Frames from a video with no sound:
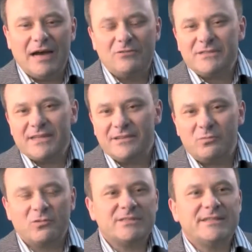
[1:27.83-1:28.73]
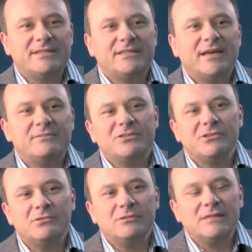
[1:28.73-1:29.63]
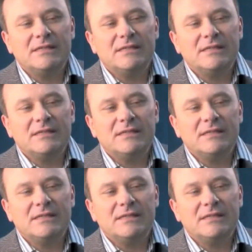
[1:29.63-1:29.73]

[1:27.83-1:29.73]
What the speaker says: outside the prostatic capsule.